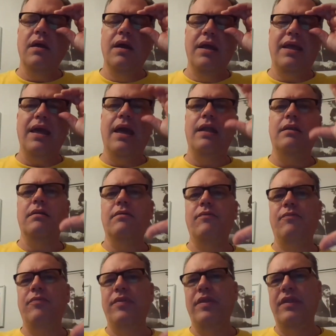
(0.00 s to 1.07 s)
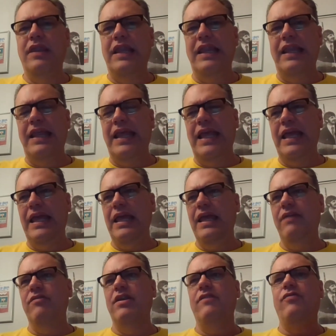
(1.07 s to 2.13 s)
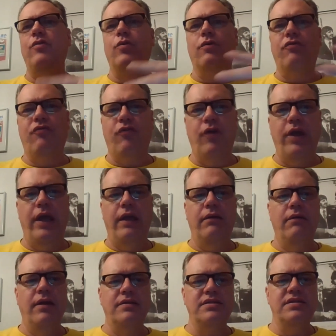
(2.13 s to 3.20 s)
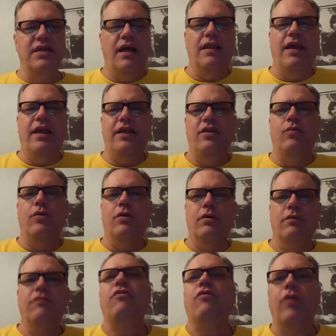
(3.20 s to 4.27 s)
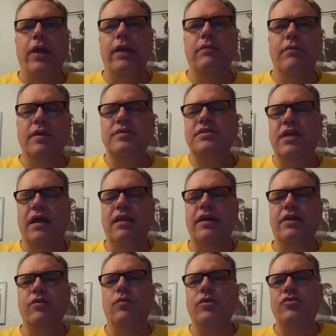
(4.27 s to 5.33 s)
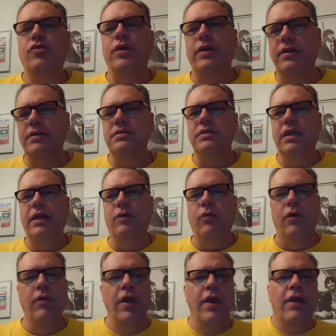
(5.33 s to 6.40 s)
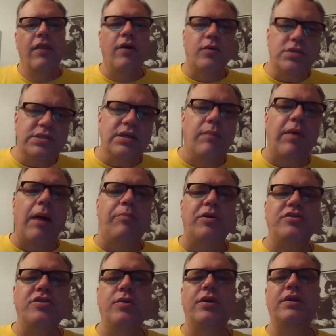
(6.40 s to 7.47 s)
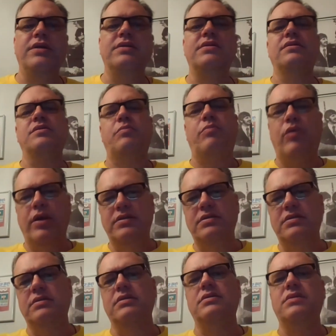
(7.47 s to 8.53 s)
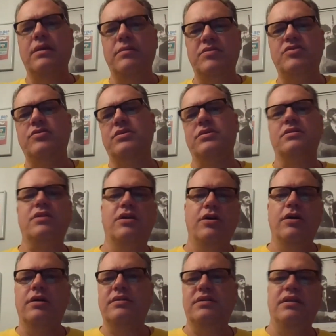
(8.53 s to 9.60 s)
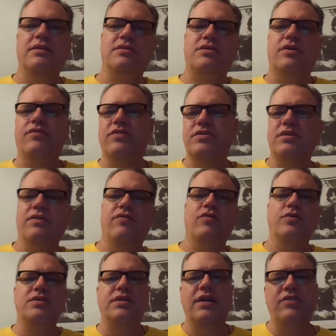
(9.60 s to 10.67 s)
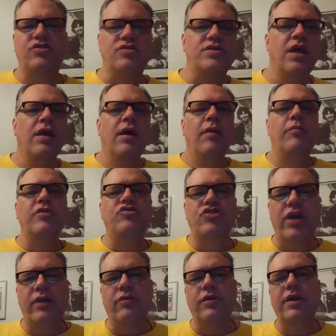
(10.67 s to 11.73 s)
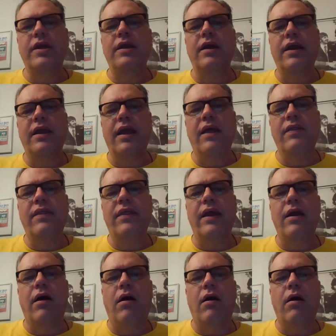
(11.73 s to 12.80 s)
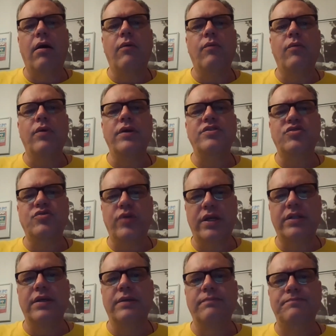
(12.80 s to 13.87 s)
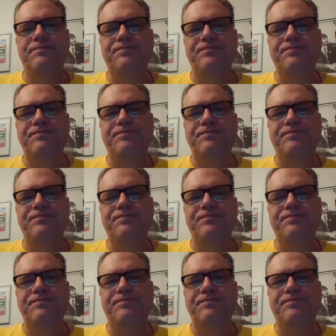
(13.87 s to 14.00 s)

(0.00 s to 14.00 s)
again, even if you were free, it's not like you were free. It's not like you were treated as an equal. There were some opportunities as apprentices, seamstresses, cooks, in service, and a few as teachers, but generally, again, they are restricted.